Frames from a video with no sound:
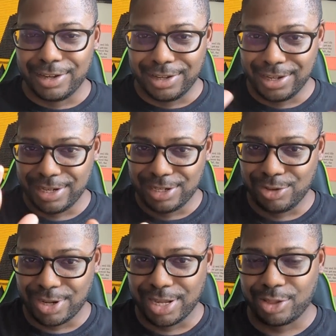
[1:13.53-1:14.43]
And you
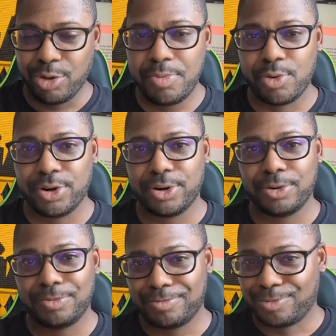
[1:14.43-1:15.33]
could get a three pointer,
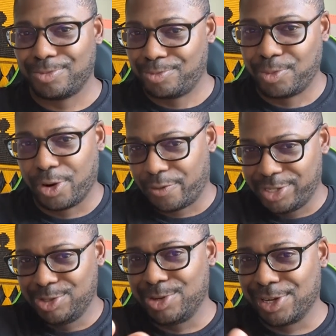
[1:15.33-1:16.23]
worth
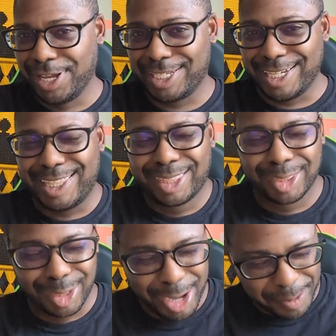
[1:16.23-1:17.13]
as you could guess it,
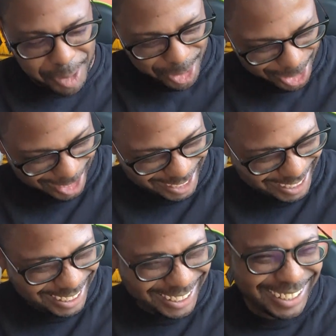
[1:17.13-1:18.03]
3 points.
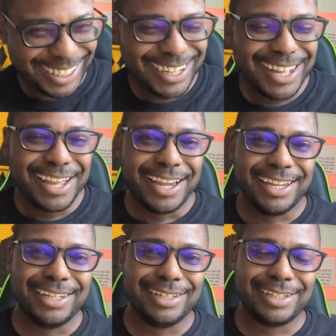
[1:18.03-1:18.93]

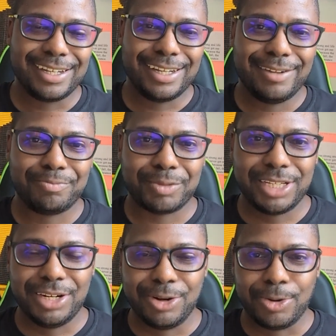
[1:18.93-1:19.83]
And
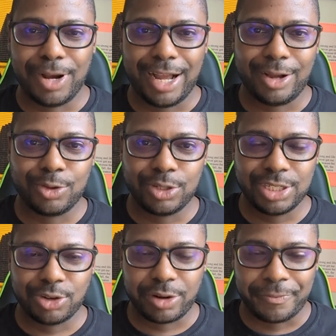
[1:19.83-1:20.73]
how those
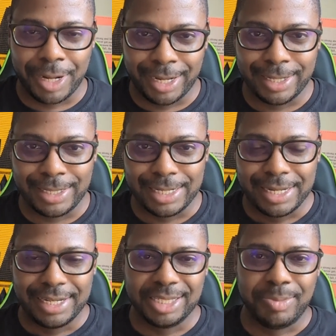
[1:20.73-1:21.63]
things are defined
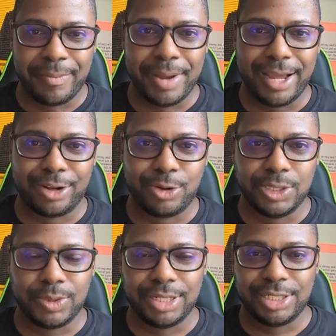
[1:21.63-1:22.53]
is mathematical as
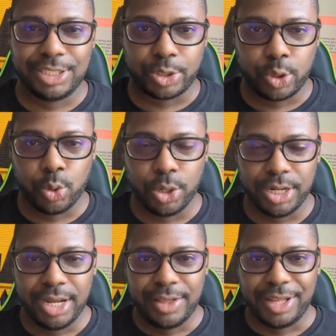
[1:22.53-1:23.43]
well as the court
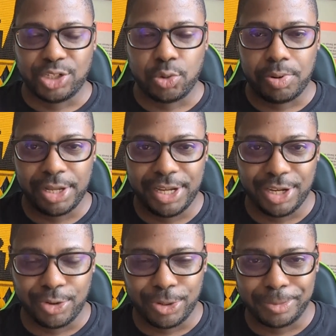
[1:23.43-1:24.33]
that you're playing
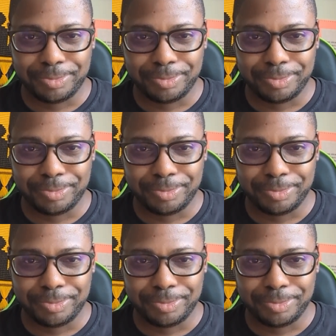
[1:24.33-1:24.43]
on,